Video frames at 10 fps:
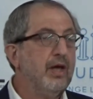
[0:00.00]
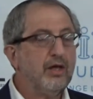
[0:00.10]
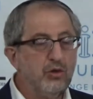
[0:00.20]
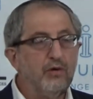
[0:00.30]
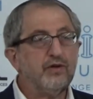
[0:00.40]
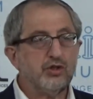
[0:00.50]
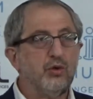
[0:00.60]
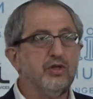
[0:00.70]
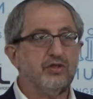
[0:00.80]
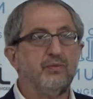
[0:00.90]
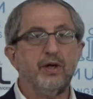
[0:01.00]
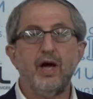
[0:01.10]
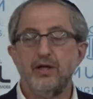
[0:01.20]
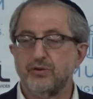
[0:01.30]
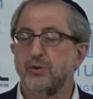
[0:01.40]
And you have a choice of
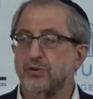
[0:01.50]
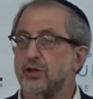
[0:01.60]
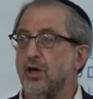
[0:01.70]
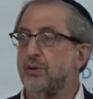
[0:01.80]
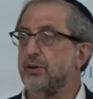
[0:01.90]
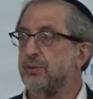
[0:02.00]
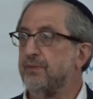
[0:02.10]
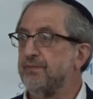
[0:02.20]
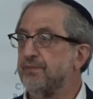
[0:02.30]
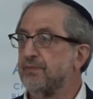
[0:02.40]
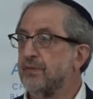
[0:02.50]
what high school to go to,